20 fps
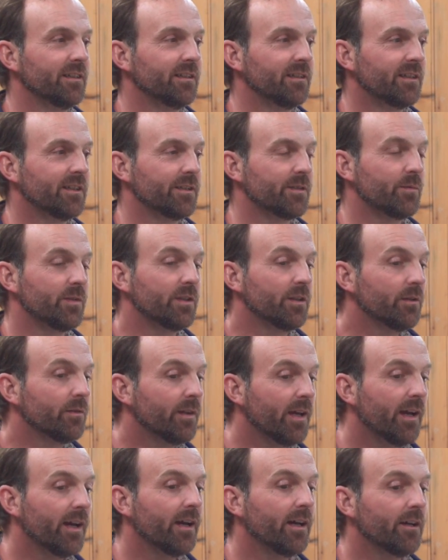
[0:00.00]
Because we
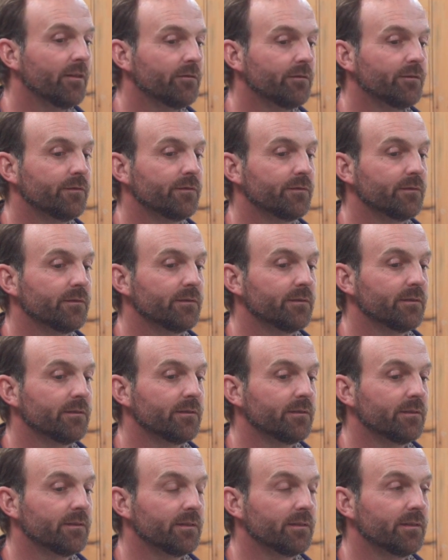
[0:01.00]
don't have
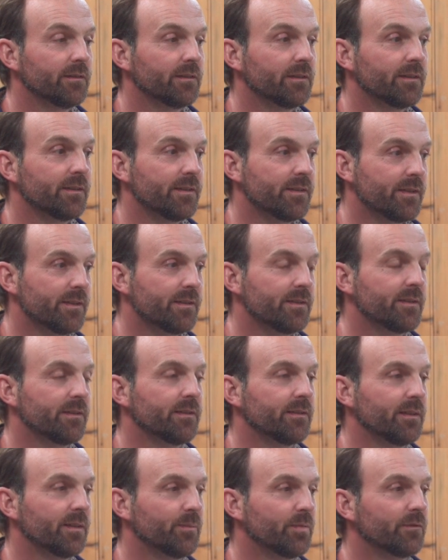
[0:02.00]

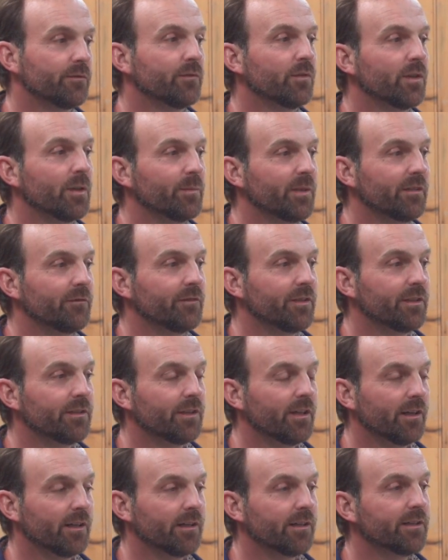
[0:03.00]
consistently performing
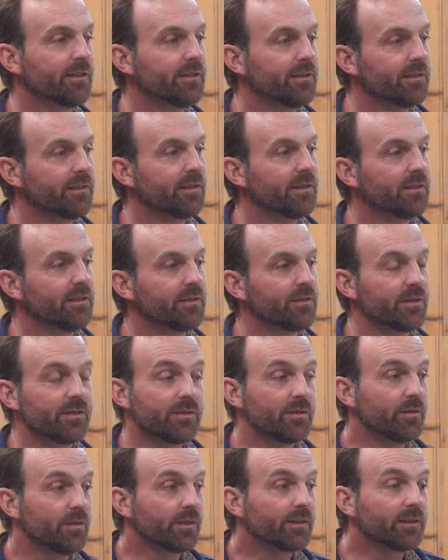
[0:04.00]
vineyard,
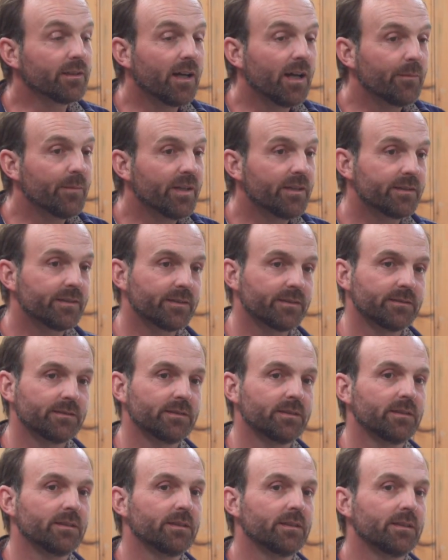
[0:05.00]
just due to climate.
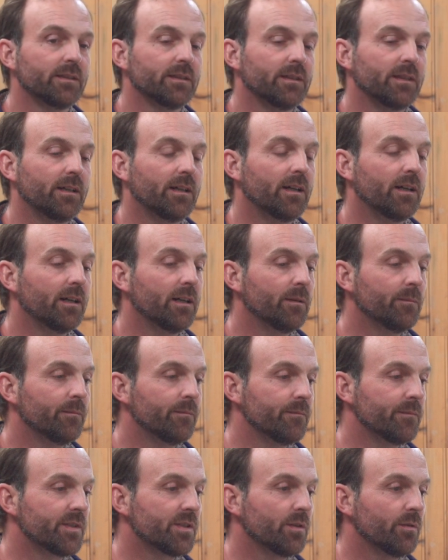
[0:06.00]

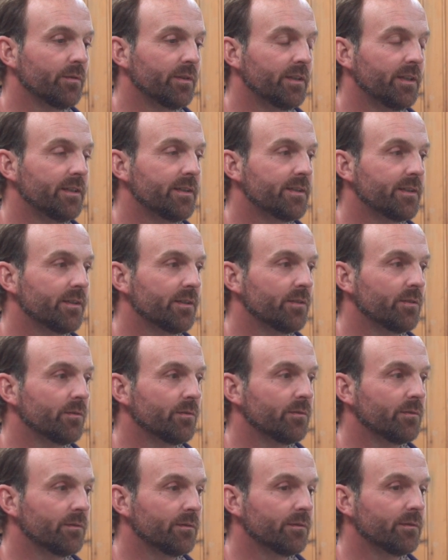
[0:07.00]
So we need
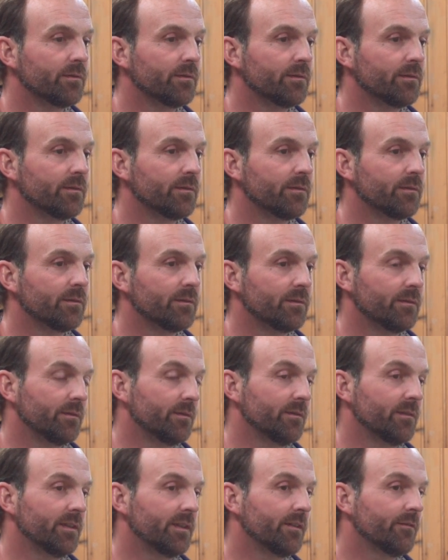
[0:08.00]
to,
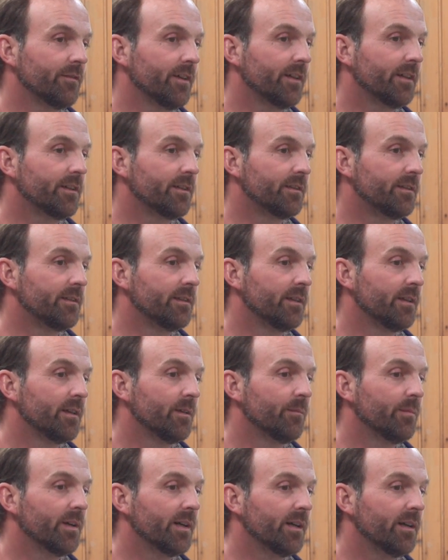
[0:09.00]
like, if I could
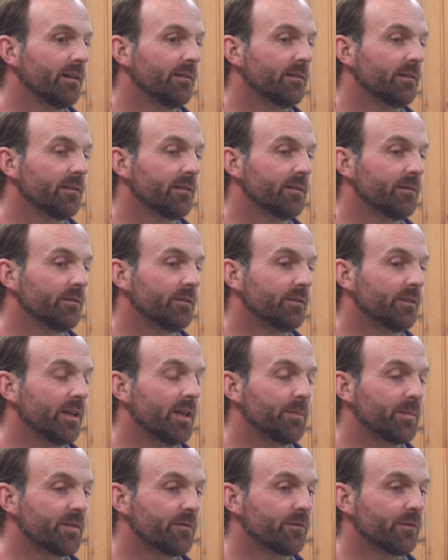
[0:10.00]
buy
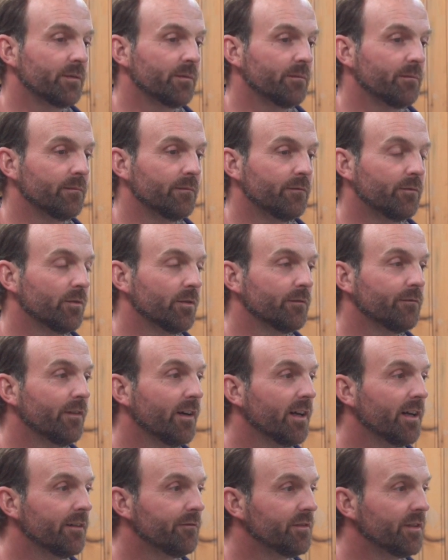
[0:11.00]
grapes from 4 or
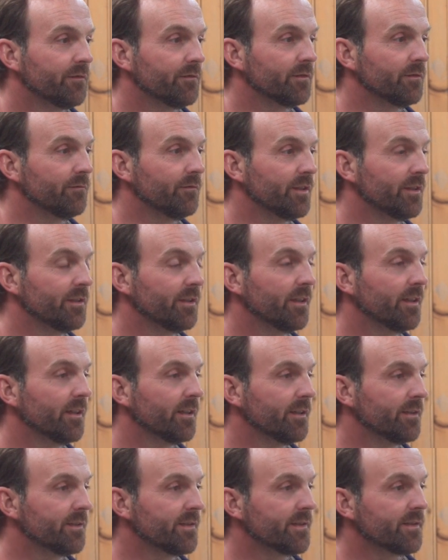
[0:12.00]
5 different
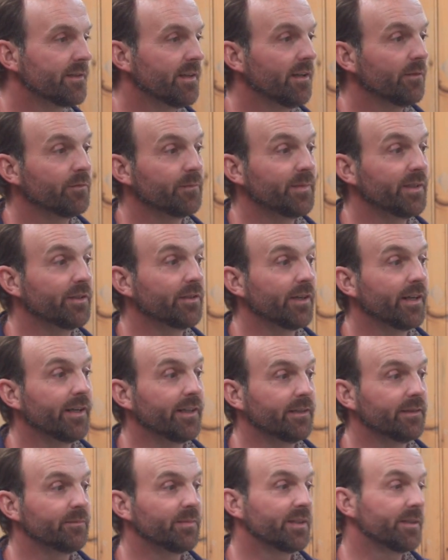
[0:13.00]
vineyards, that would be
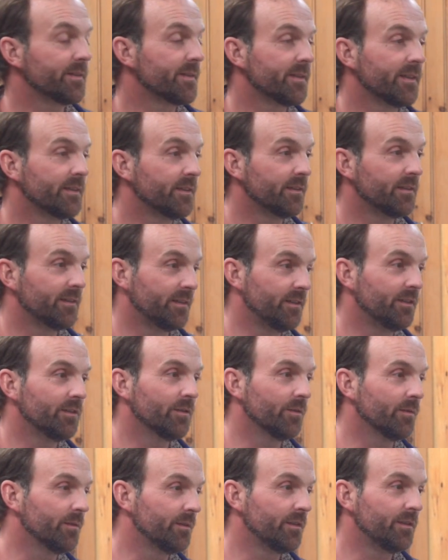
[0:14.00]
great, because then
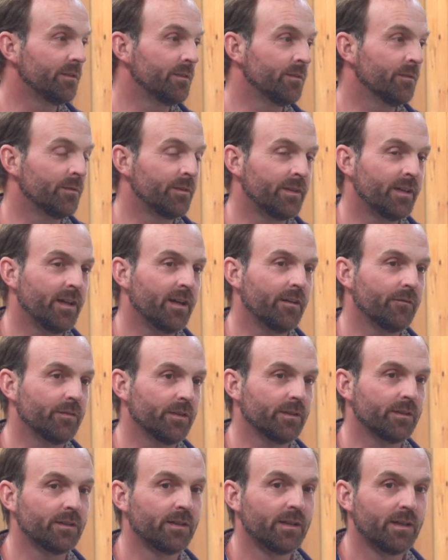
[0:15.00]
you have
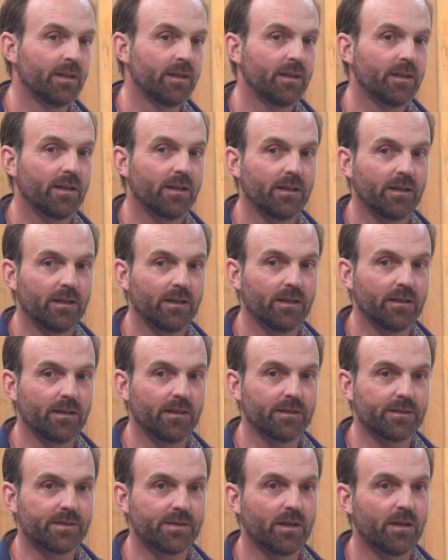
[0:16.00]
a
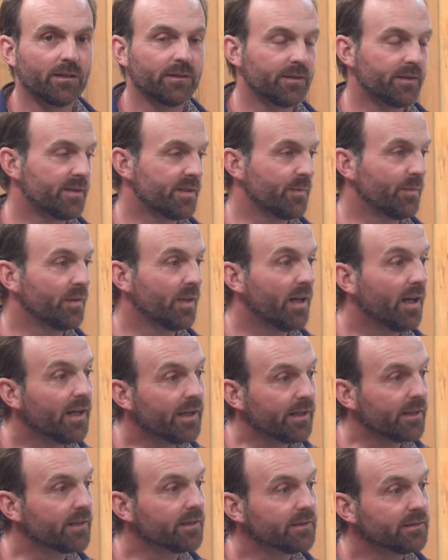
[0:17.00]
solid
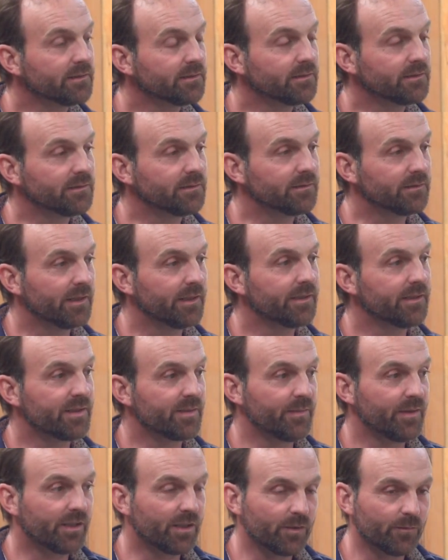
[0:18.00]
supplier, right,
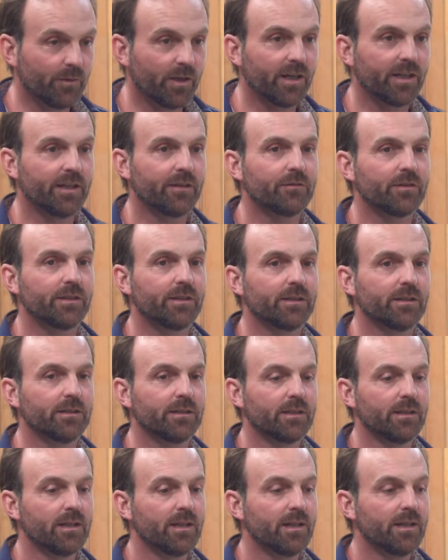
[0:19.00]
to make your wine every year.
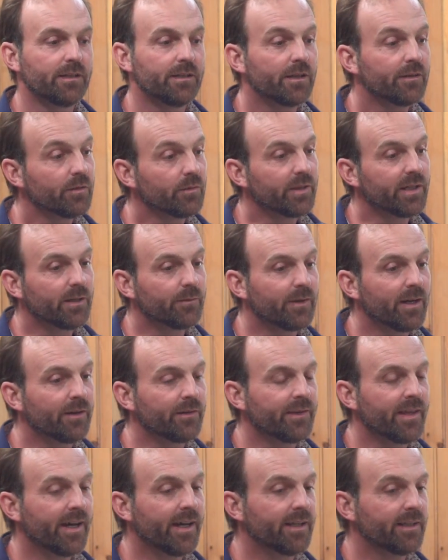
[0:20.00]
The other way
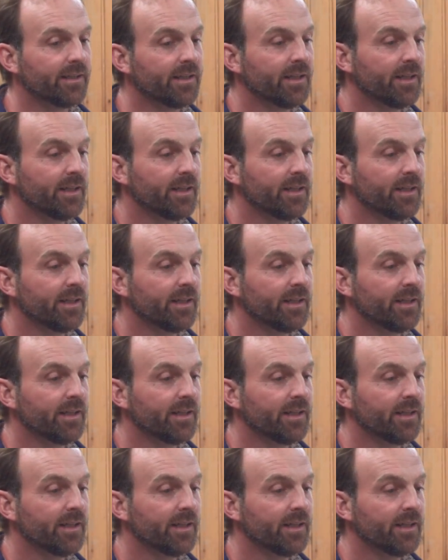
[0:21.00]
around that